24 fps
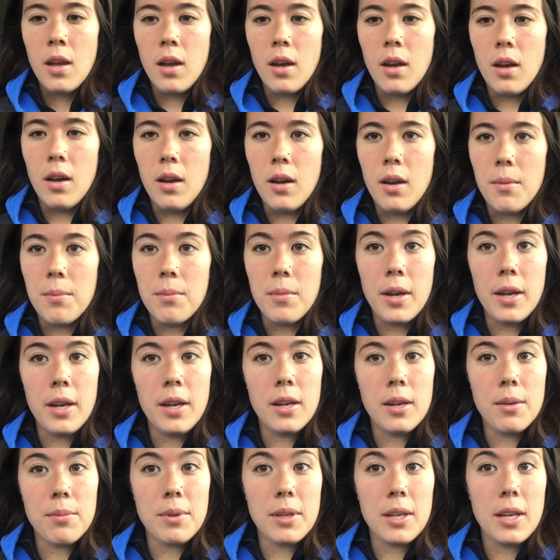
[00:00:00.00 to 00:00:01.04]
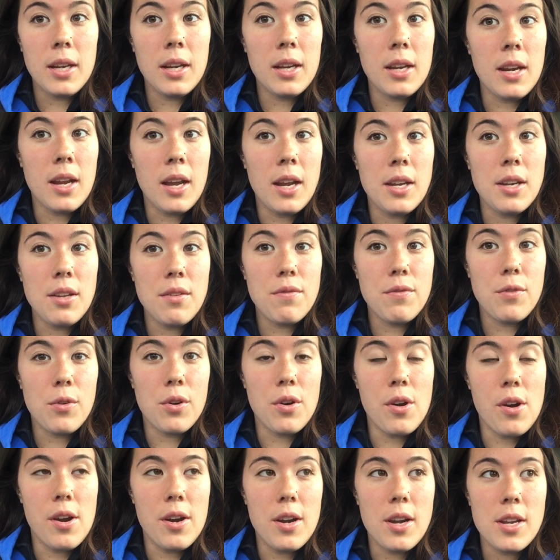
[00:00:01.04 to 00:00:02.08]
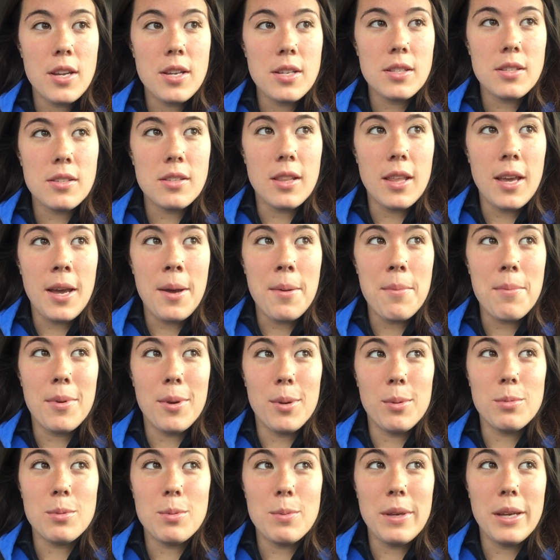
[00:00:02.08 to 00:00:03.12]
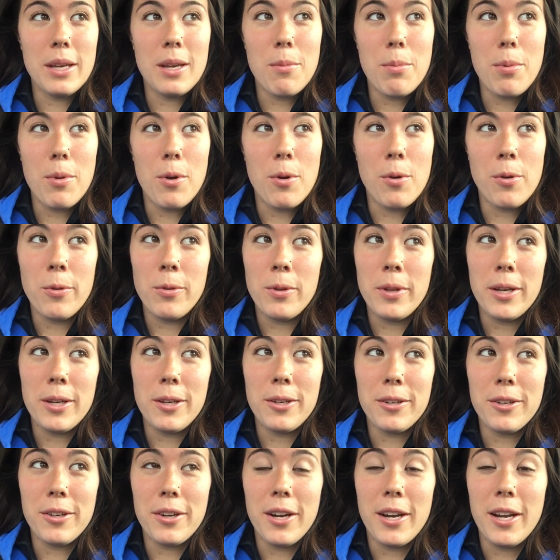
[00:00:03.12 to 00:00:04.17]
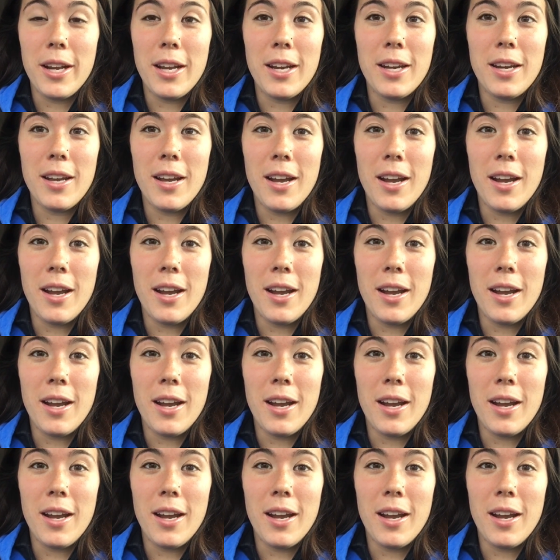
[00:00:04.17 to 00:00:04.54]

I ended up getting a 94 on it, so that bumped me up a whole letter grade.